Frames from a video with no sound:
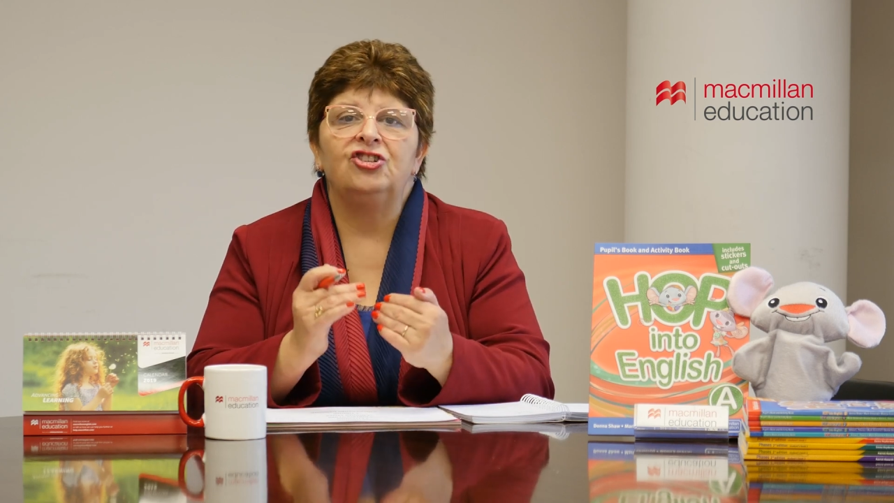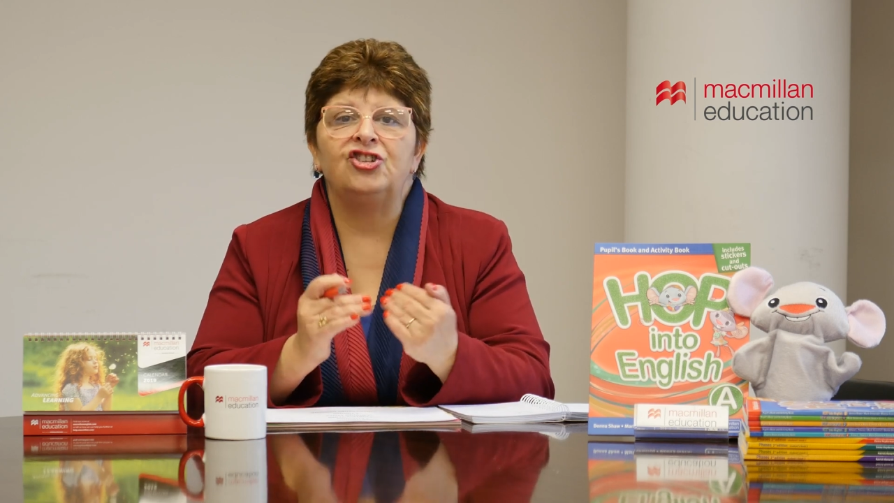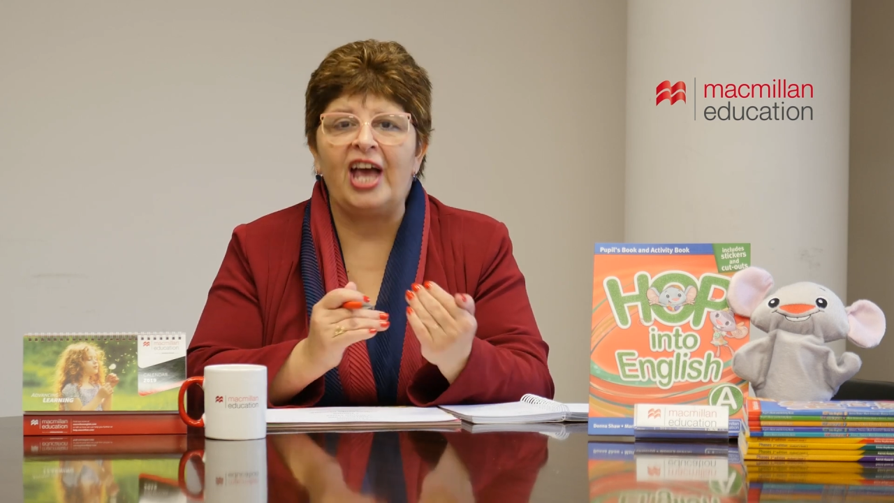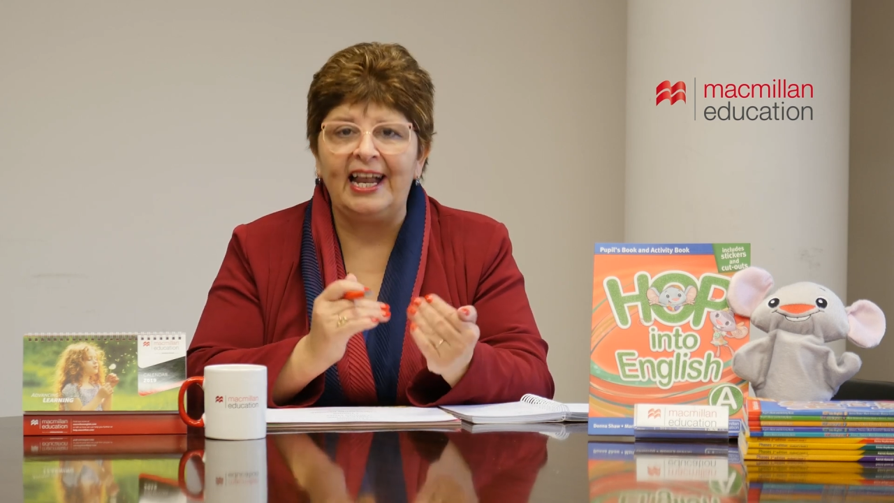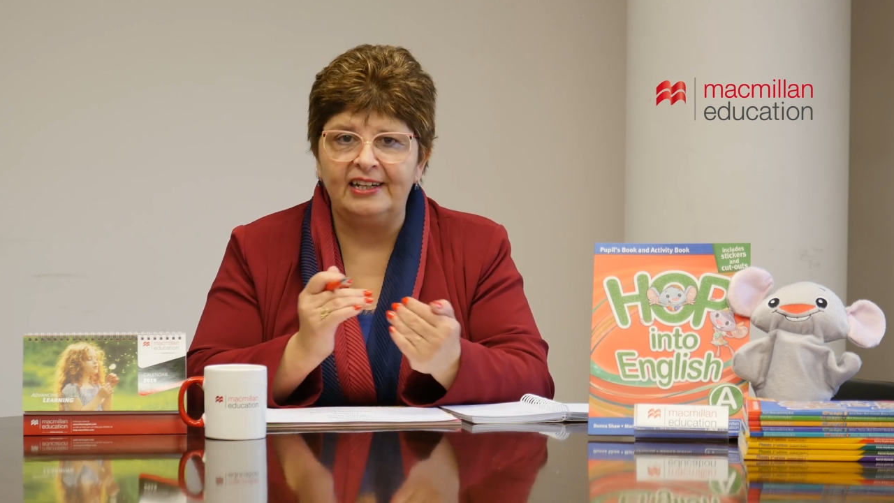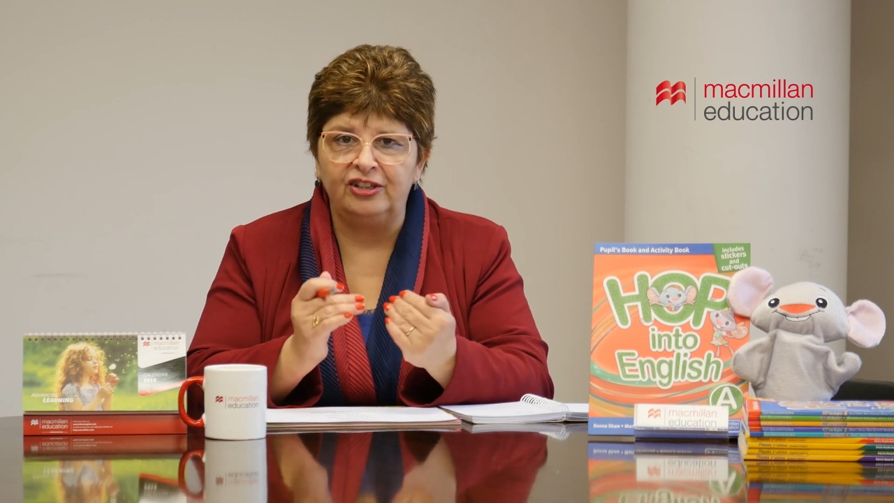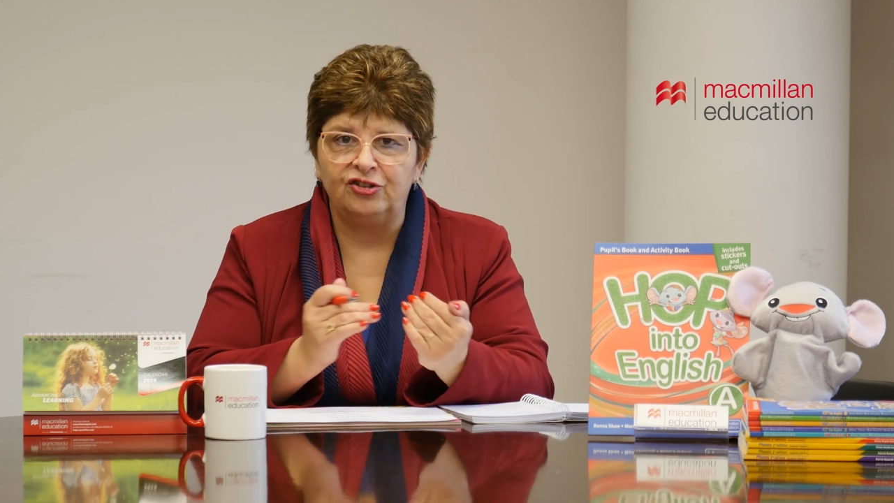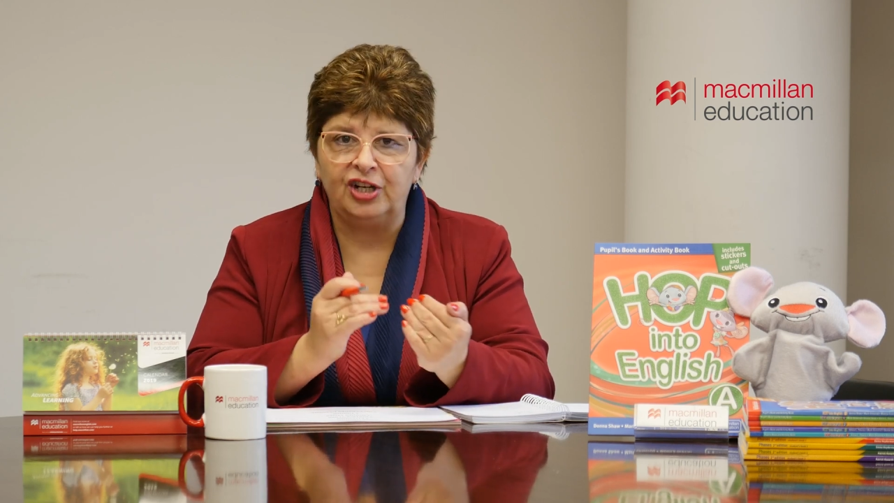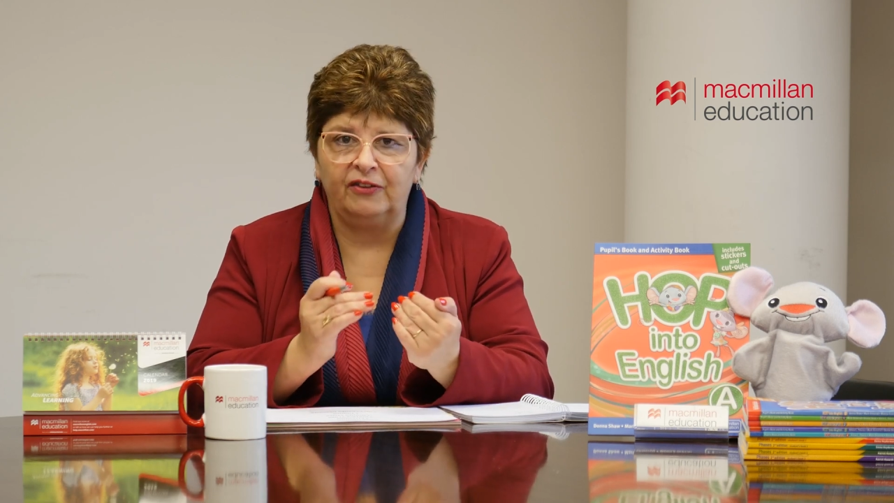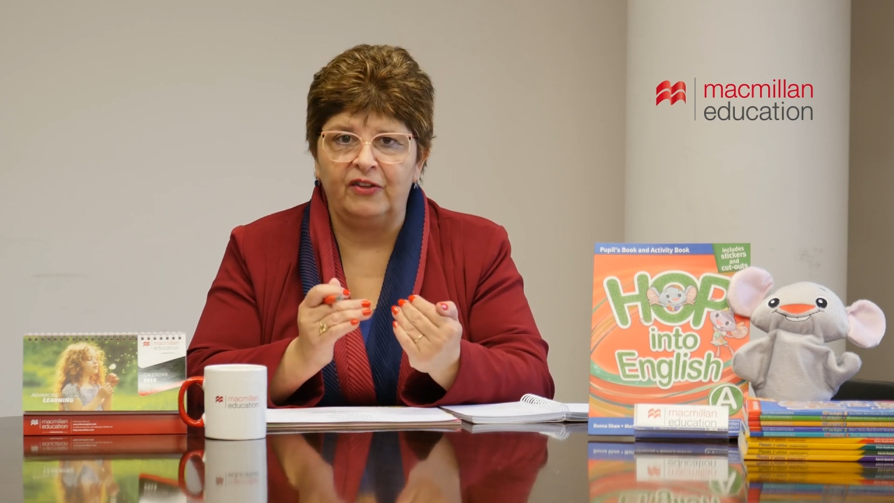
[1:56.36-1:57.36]

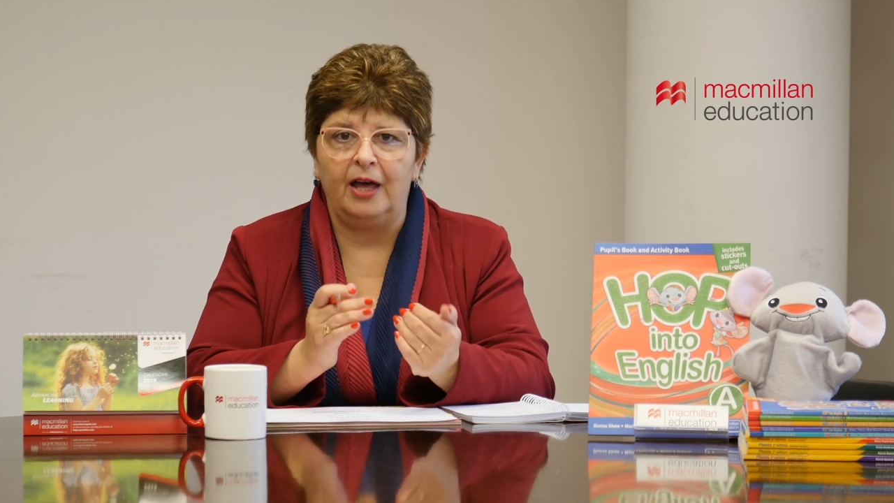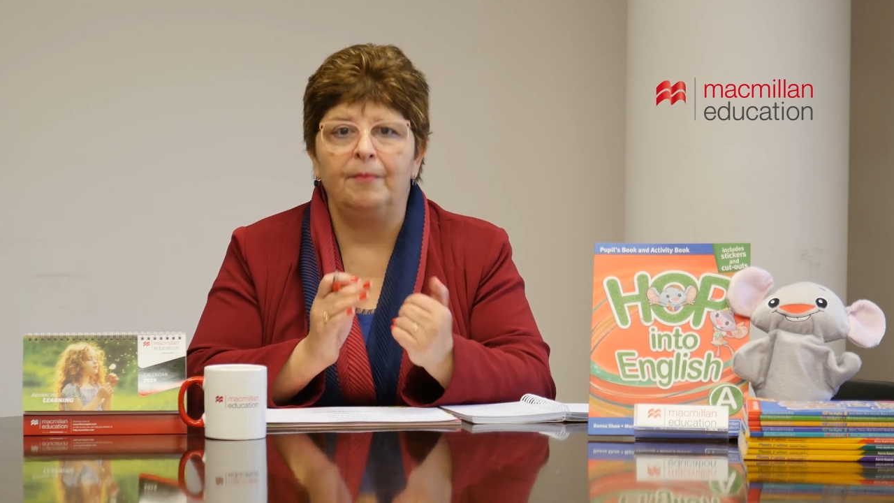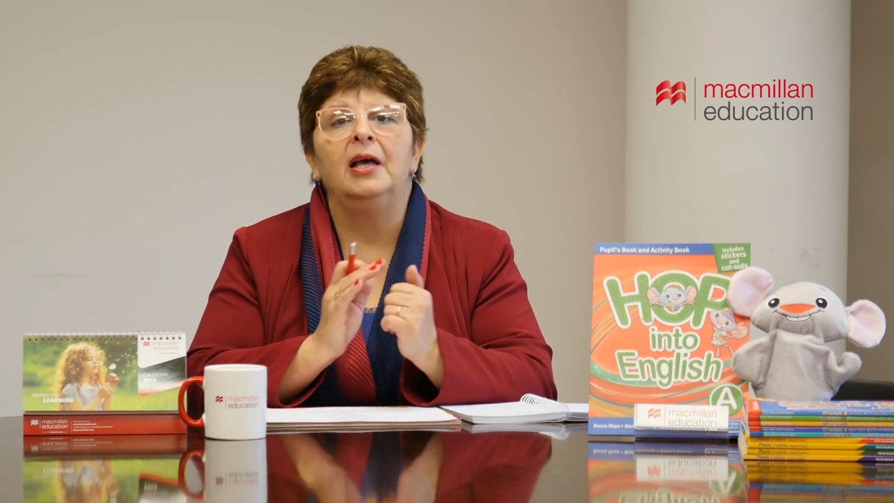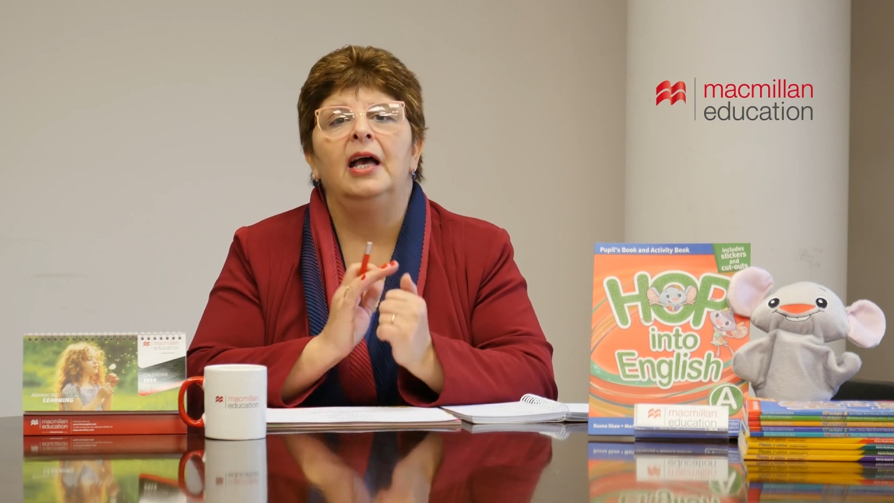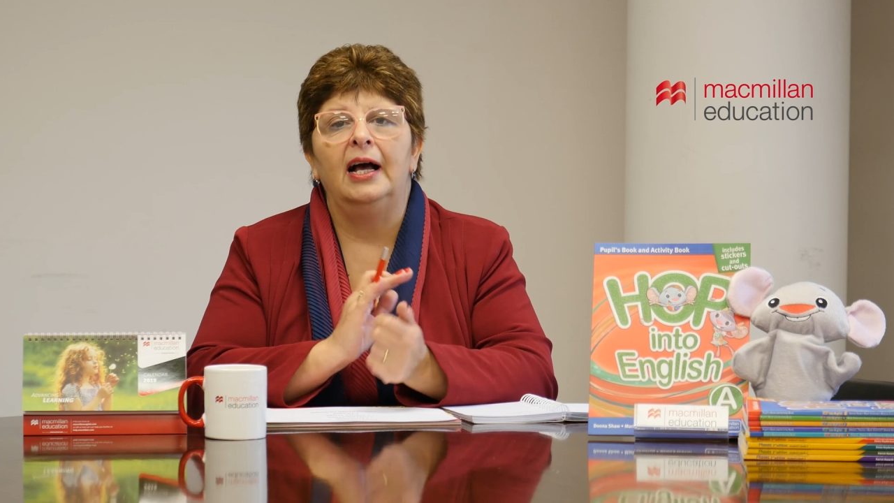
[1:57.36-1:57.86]
challenging them